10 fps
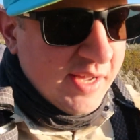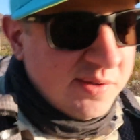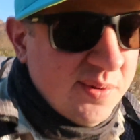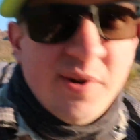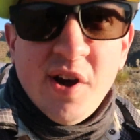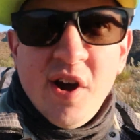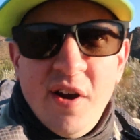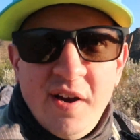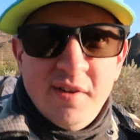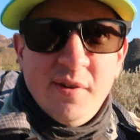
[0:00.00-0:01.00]
so we were in a
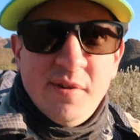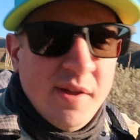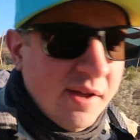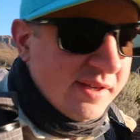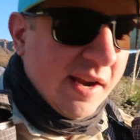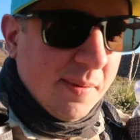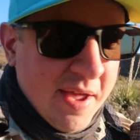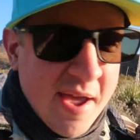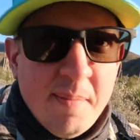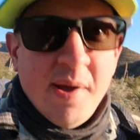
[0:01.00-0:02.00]
hurry to set up
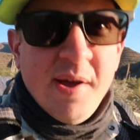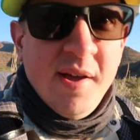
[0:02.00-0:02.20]
camp.